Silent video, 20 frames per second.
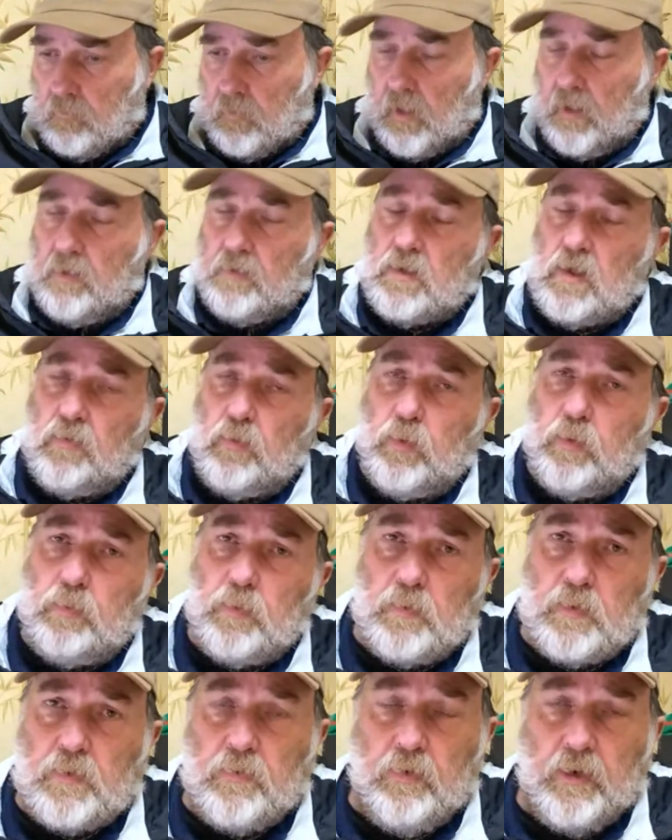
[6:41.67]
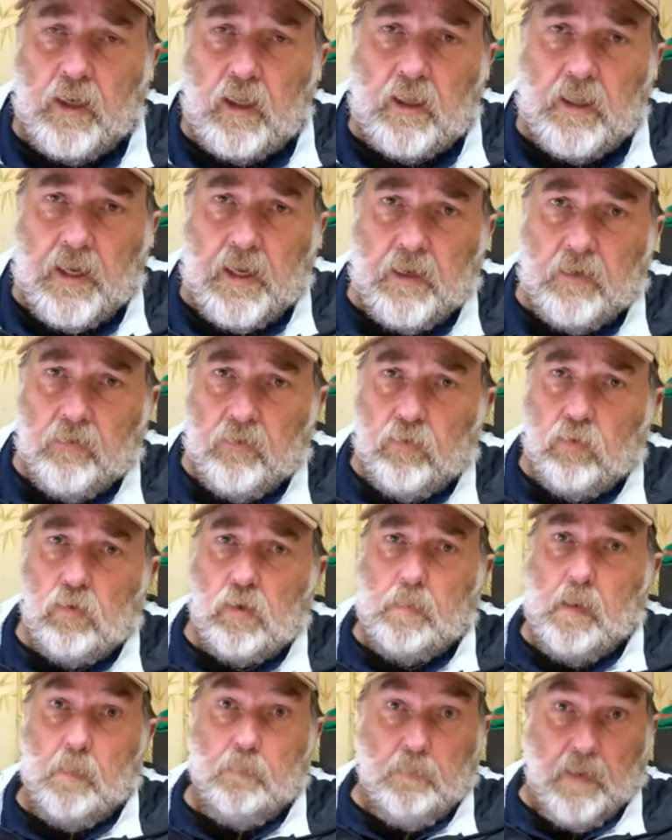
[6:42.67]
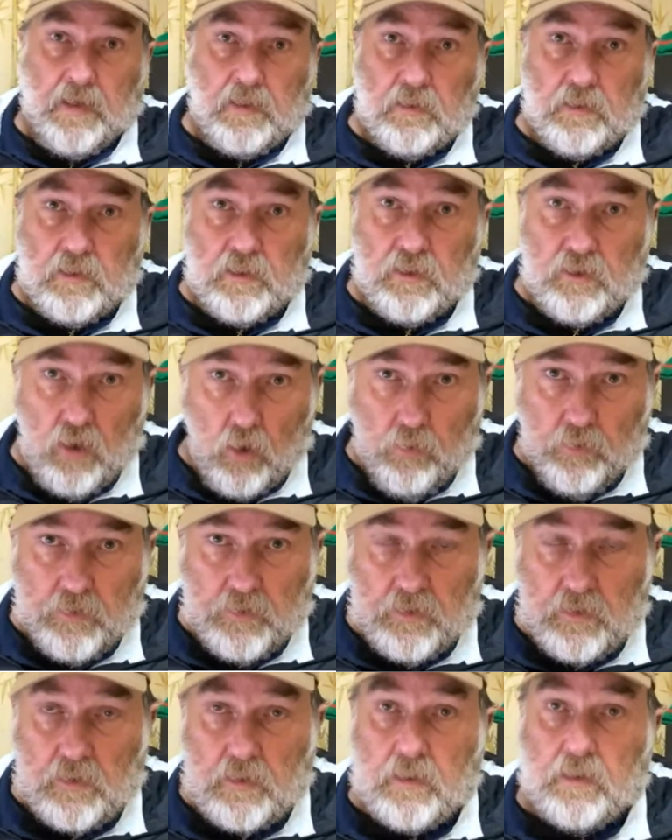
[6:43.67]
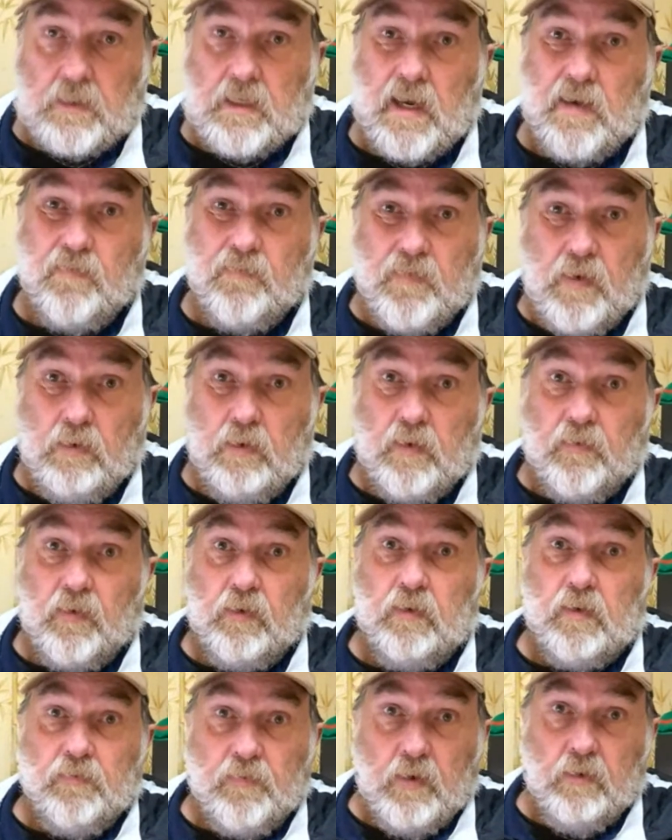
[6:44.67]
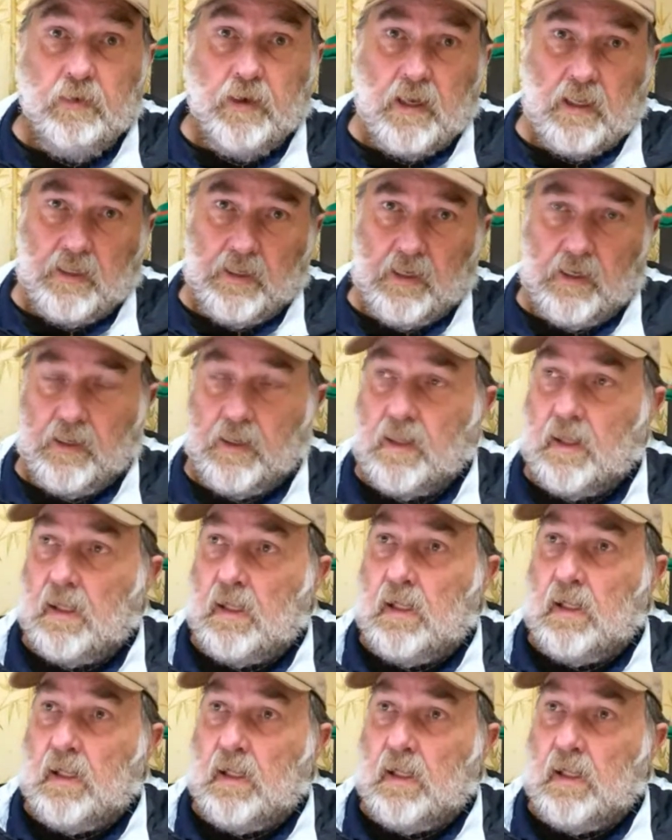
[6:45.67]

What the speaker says: And Silverwood was very clear to talk about Ben Stokes and to say very, very, very clearly